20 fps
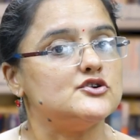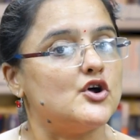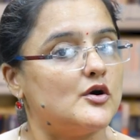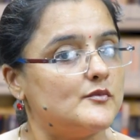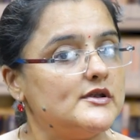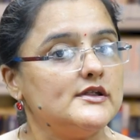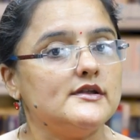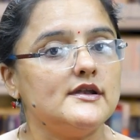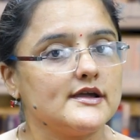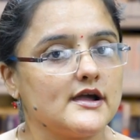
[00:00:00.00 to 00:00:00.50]
is a
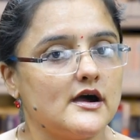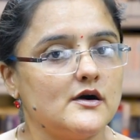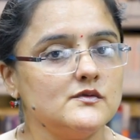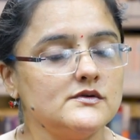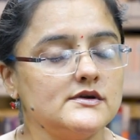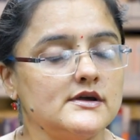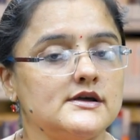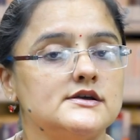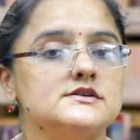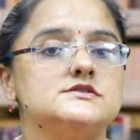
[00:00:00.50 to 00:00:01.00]
nominal
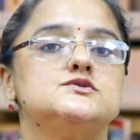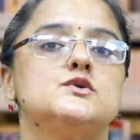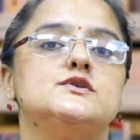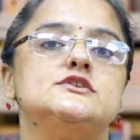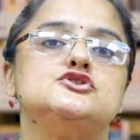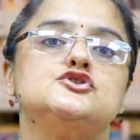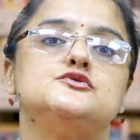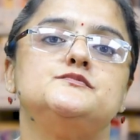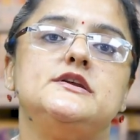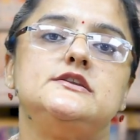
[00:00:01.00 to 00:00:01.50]
account,
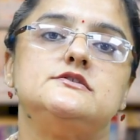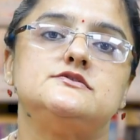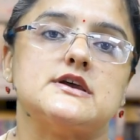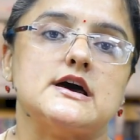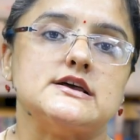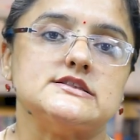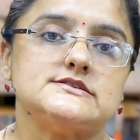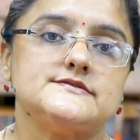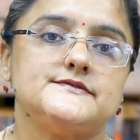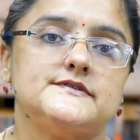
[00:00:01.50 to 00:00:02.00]
so it should be
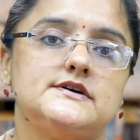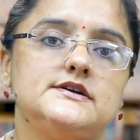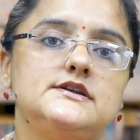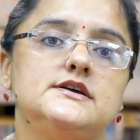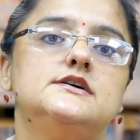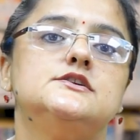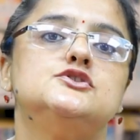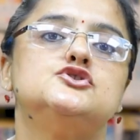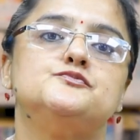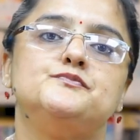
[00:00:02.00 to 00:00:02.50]

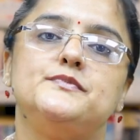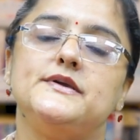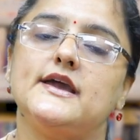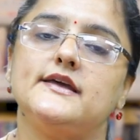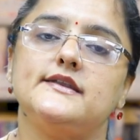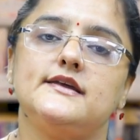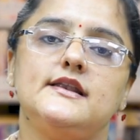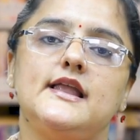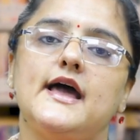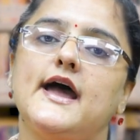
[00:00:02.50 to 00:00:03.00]
transferred to
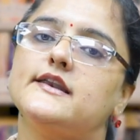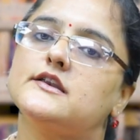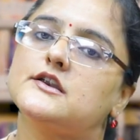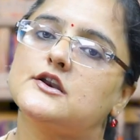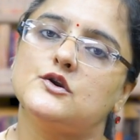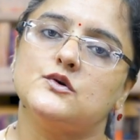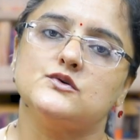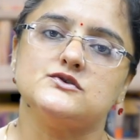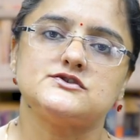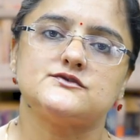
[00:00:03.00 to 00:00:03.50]
P&L
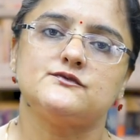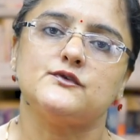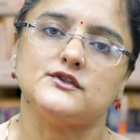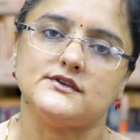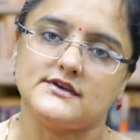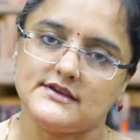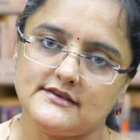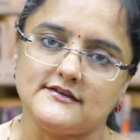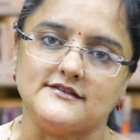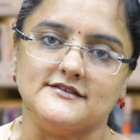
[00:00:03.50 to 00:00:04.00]
and closed
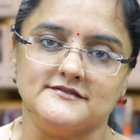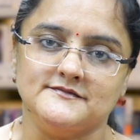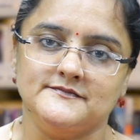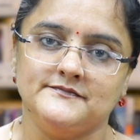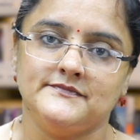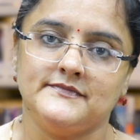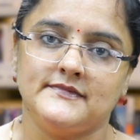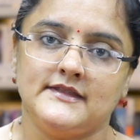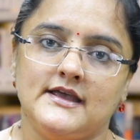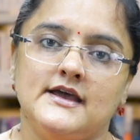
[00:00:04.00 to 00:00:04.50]
for the year.
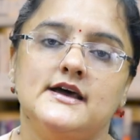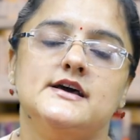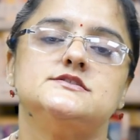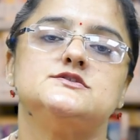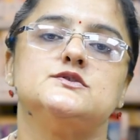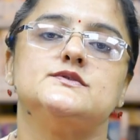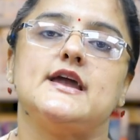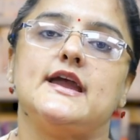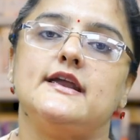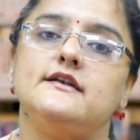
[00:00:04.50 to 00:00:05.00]

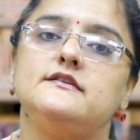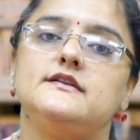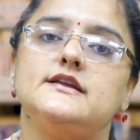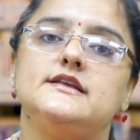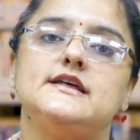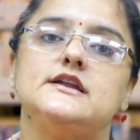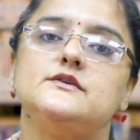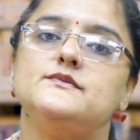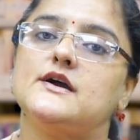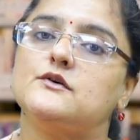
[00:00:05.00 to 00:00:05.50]
So the
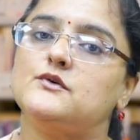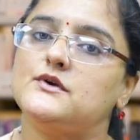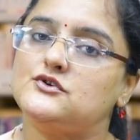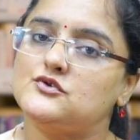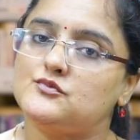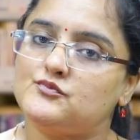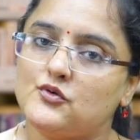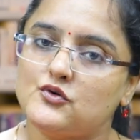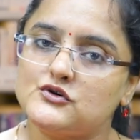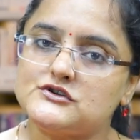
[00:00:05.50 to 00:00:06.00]
entry that we are
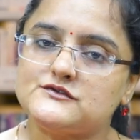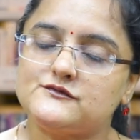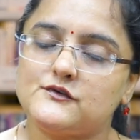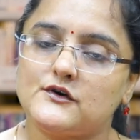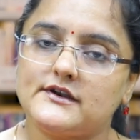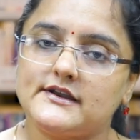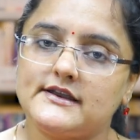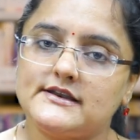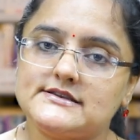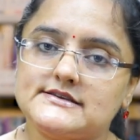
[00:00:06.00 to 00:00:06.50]
going to post
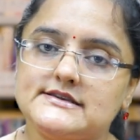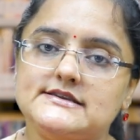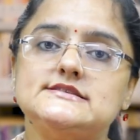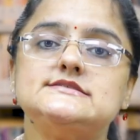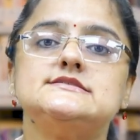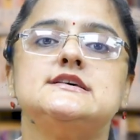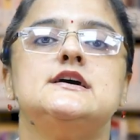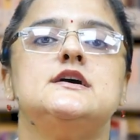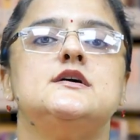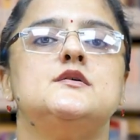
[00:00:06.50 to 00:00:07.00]
for it is